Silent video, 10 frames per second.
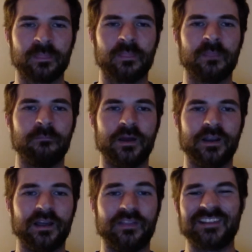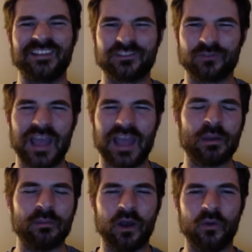But uh, that's like sort of M
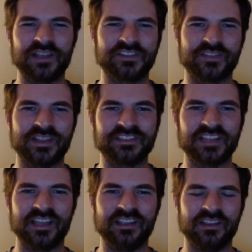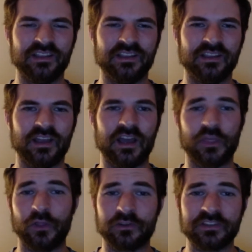M O-esque, they say. Uh,
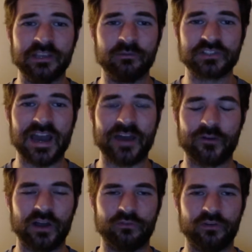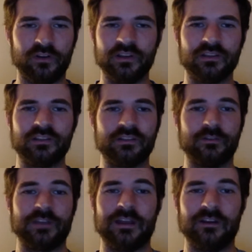thirteen was god-awful. I
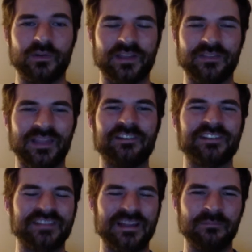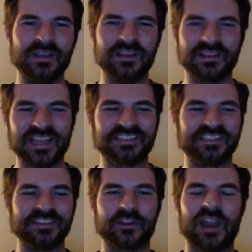don't know what that... That was just them
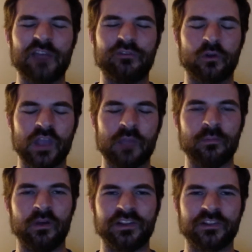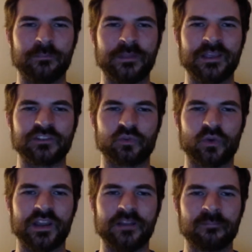testing the graphical capability of the P S three.